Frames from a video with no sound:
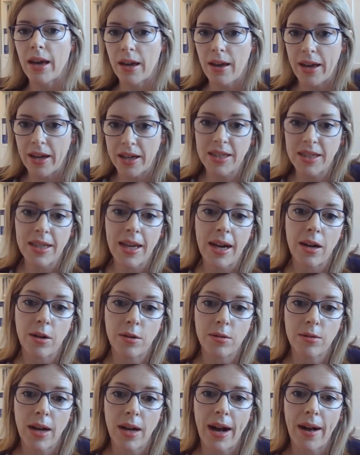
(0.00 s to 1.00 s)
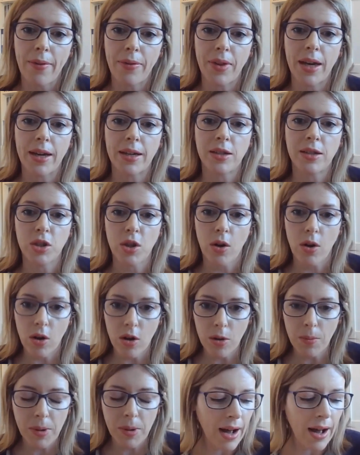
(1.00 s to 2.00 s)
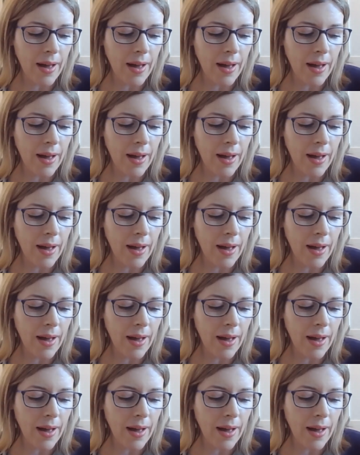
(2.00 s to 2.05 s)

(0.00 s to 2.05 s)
excel at their job?